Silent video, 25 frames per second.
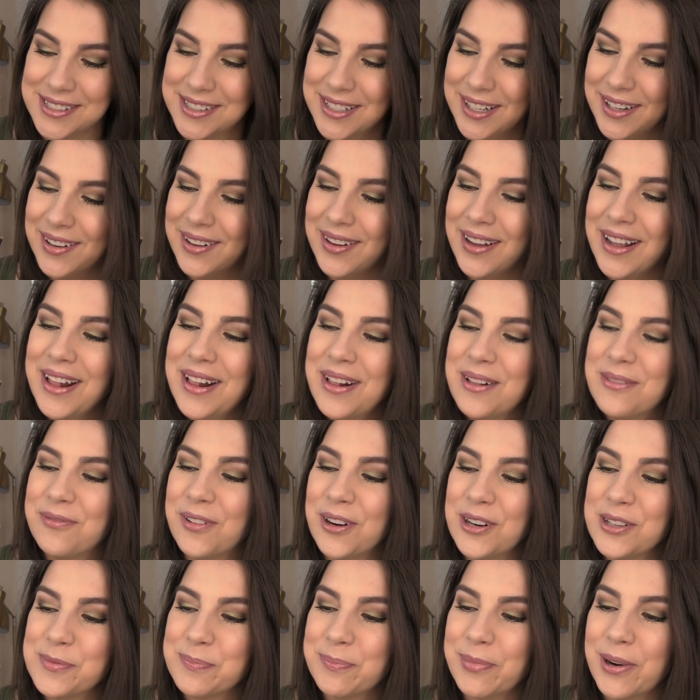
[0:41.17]
So
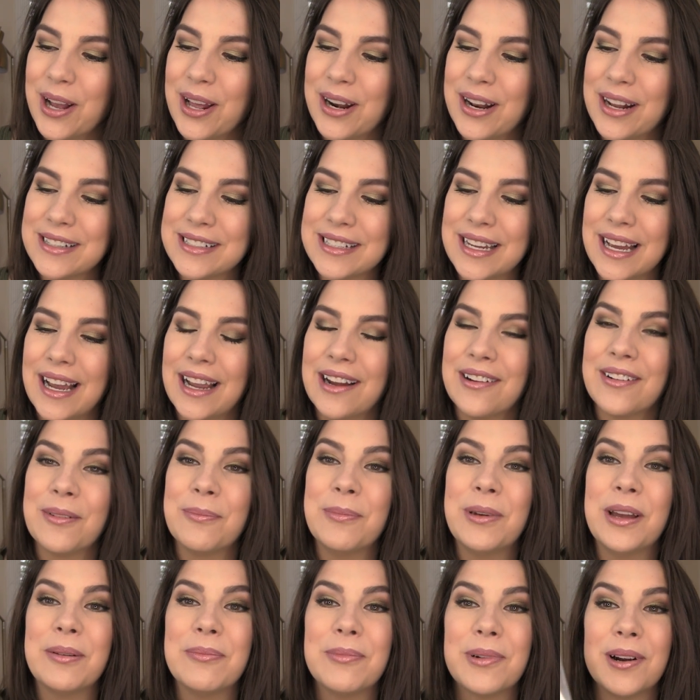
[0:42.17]
first product I
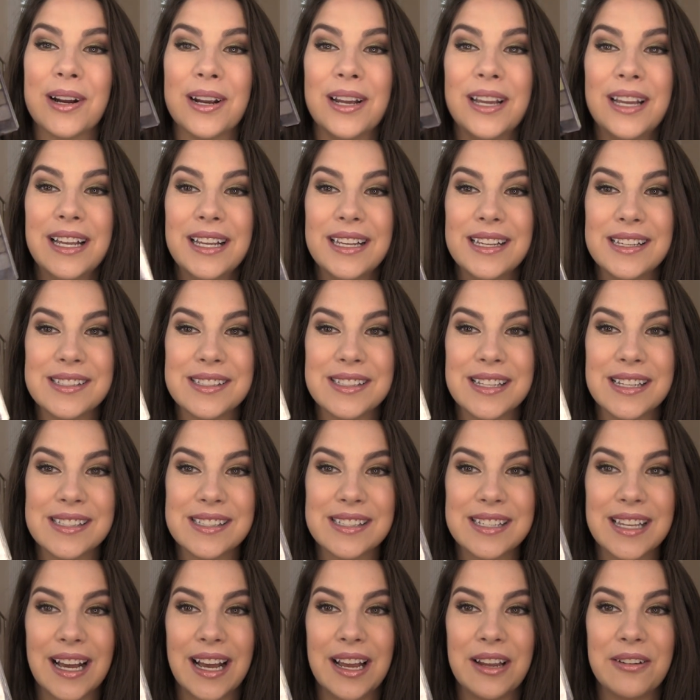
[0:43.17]
remember is
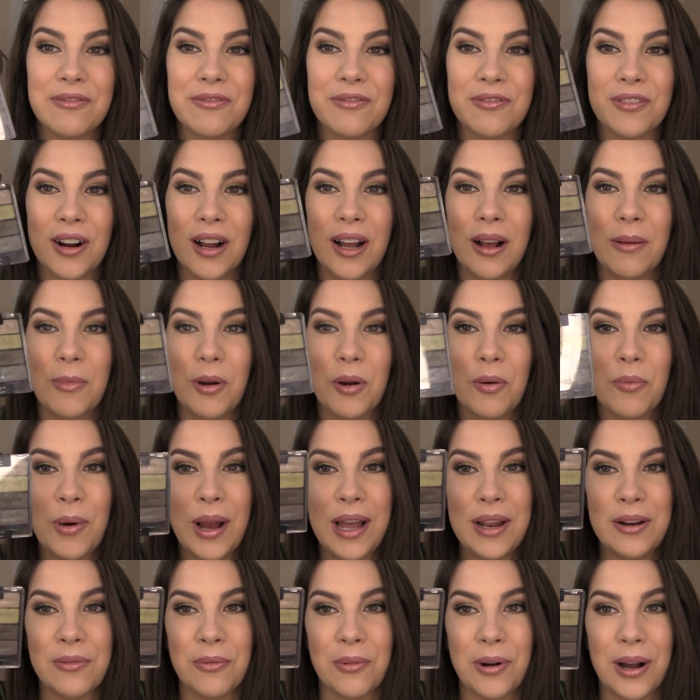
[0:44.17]
this guy from
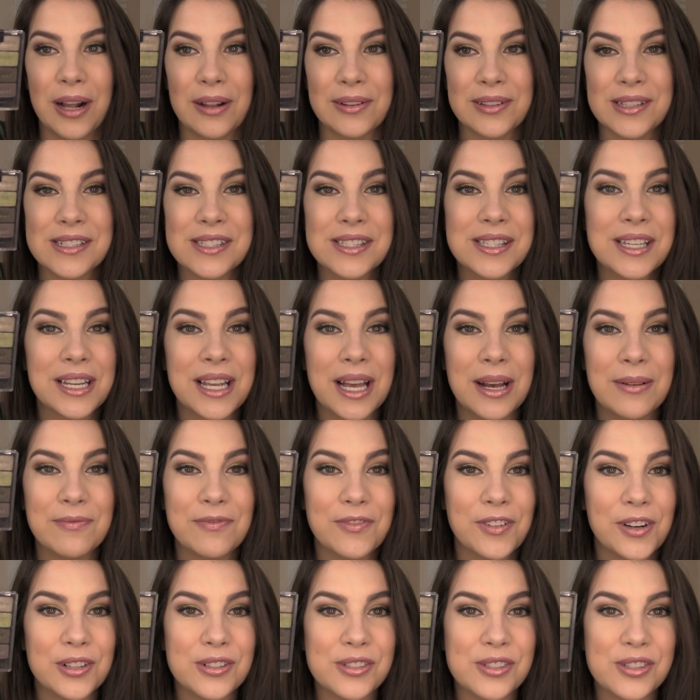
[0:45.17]
Wet n Wild. It's the
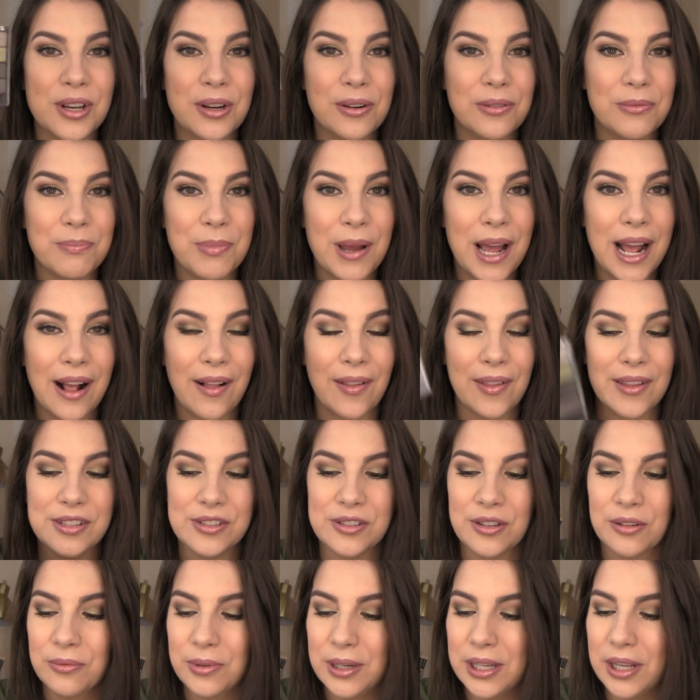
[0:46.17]
Comfort Zone
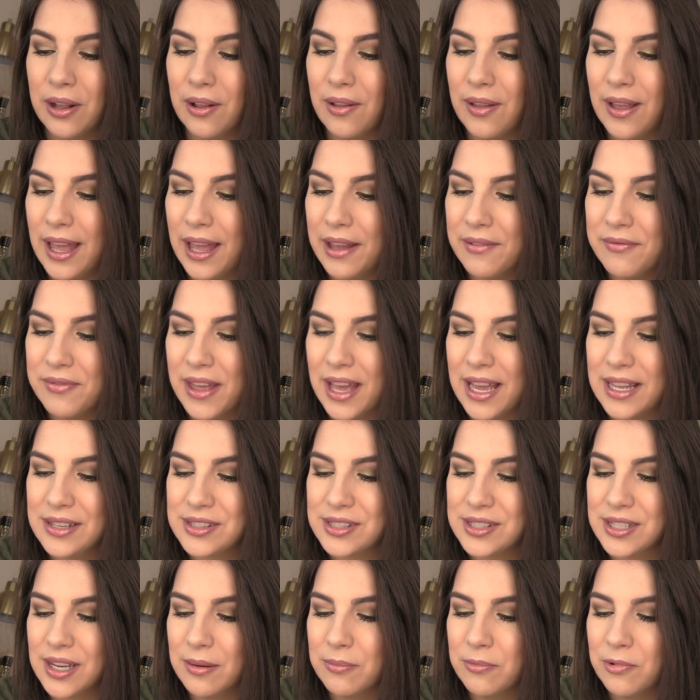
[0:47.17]
palette. Don't we all have that
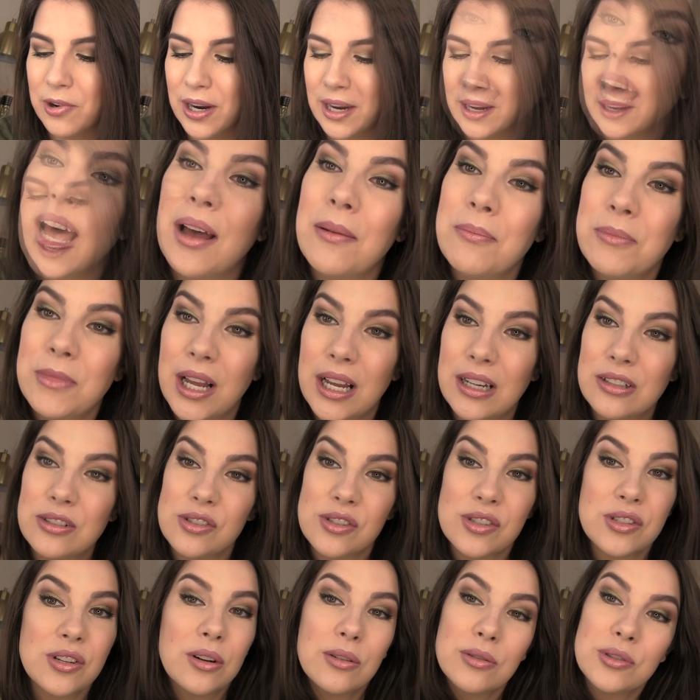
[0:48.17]
somewhere? I'm not
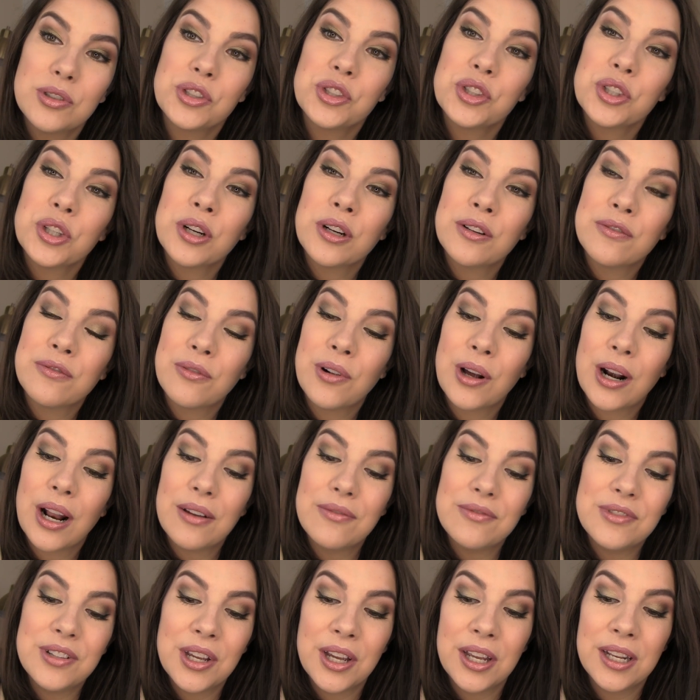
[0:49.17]
so sure if what
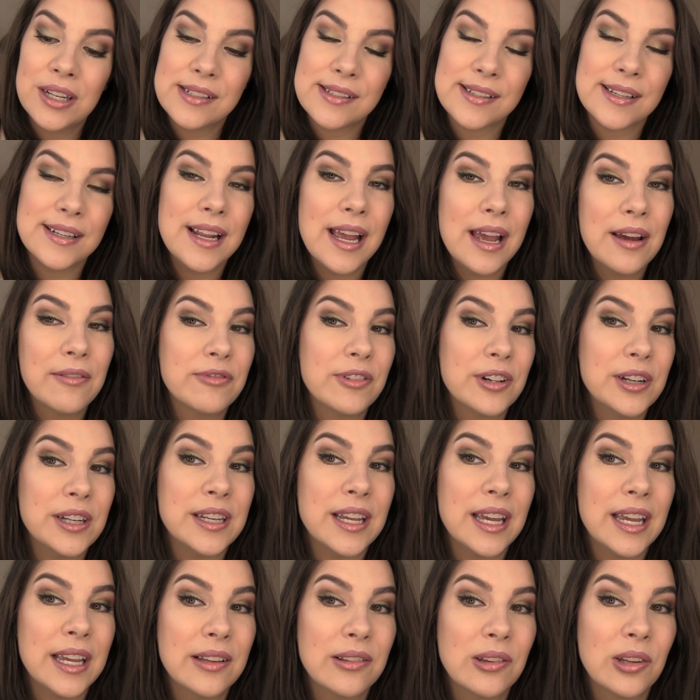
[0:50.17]
I've done is an
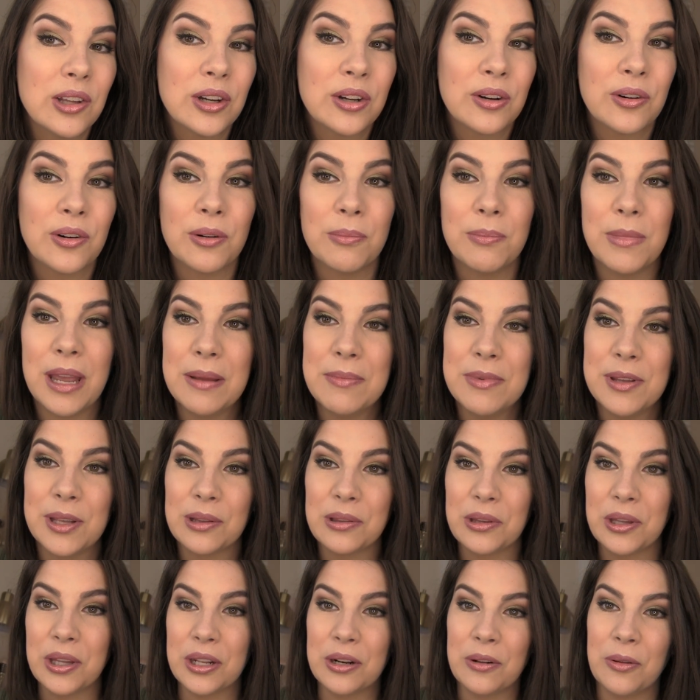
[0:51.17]
everyday look or maybe a
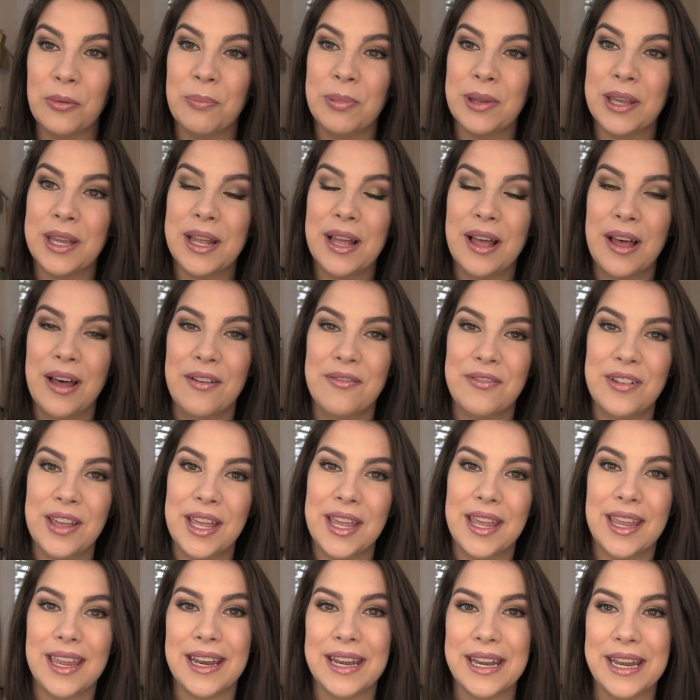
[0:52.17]
little bit of
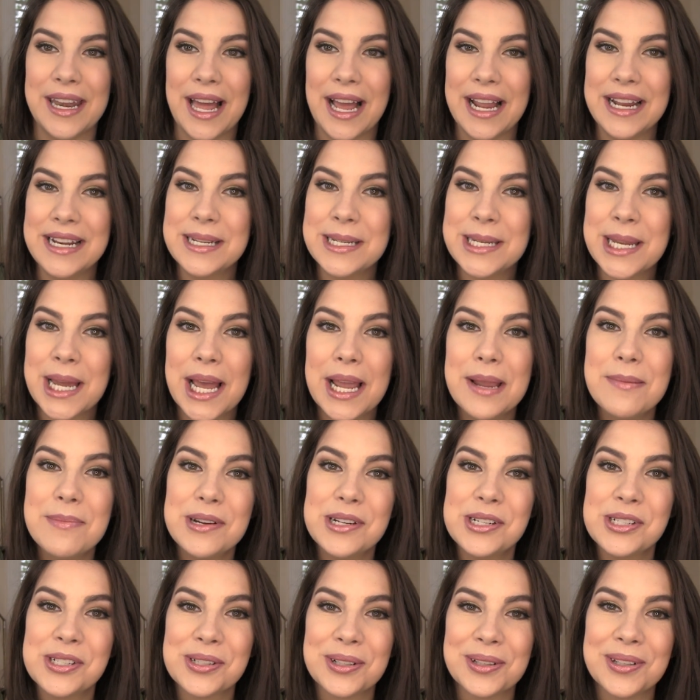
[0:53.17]
a
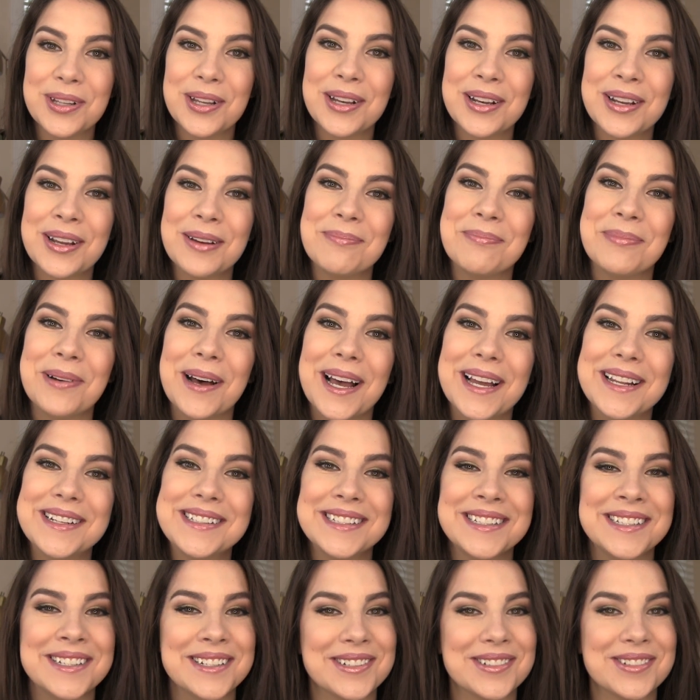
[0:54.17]
nighttime-ish look,
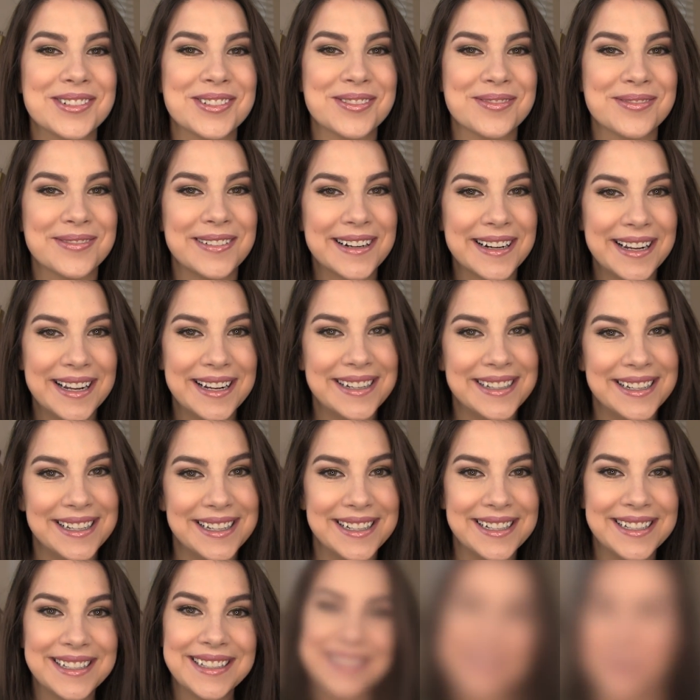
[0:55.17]
but here's what I
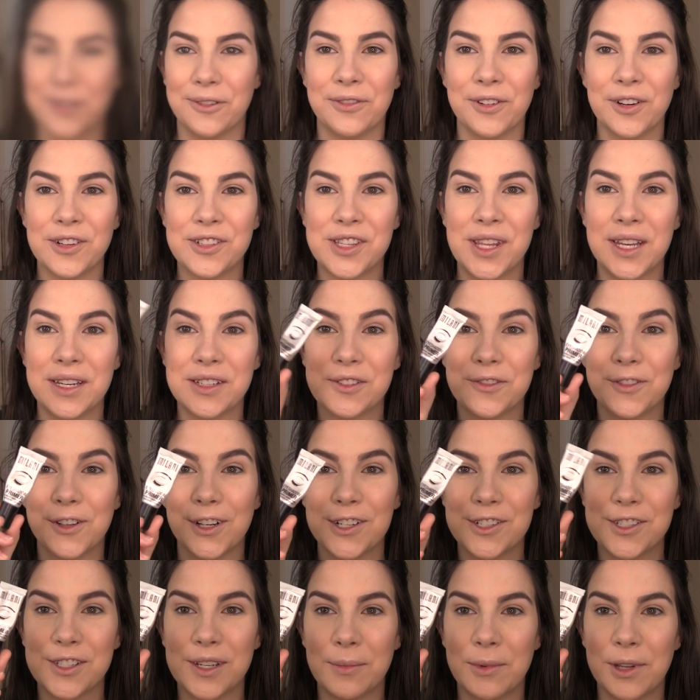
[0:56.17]
did. So first things
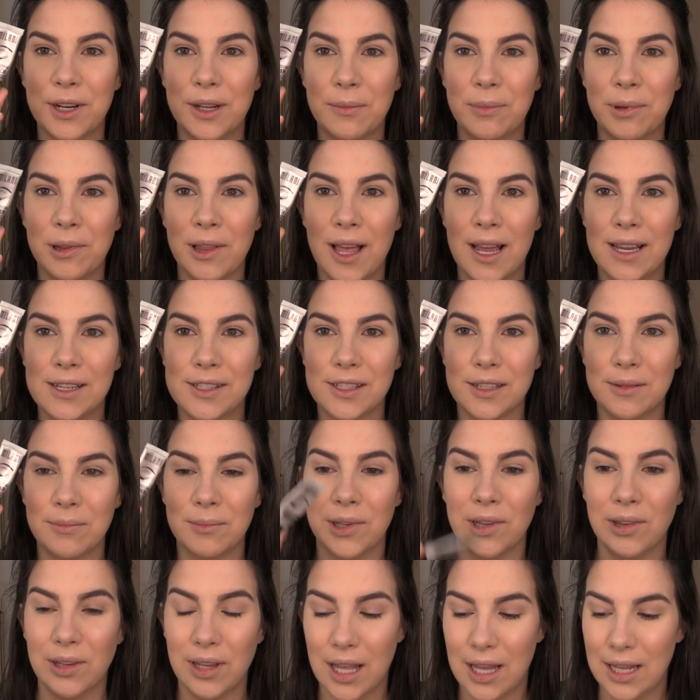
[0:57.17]
first, I'm gonna apply some
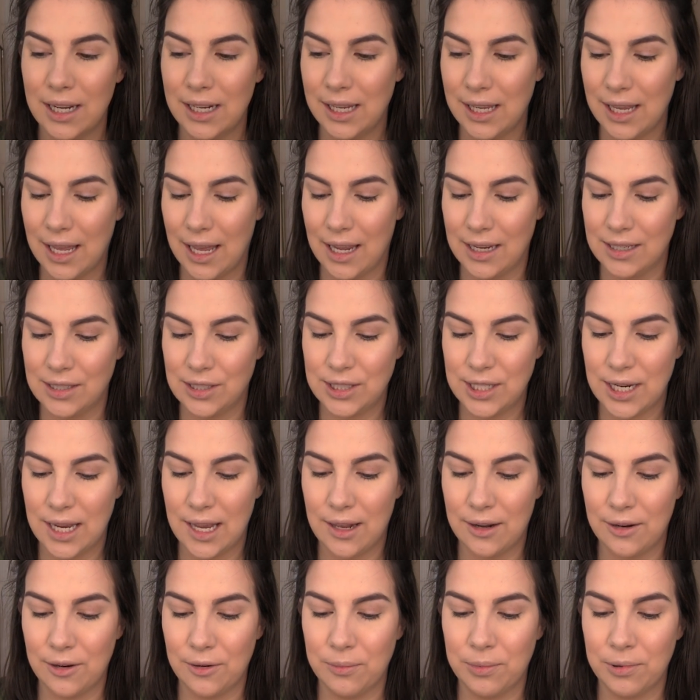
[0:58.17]
Milani
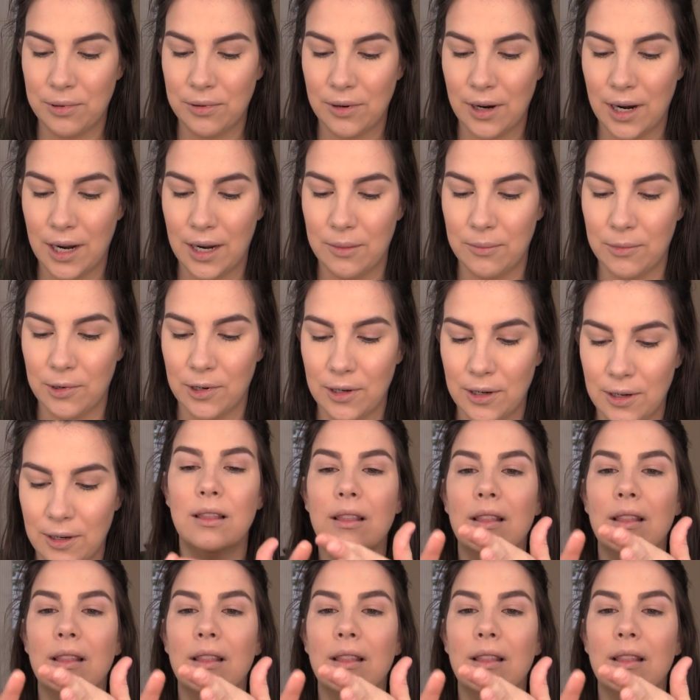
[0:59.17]
eyeshadow primer.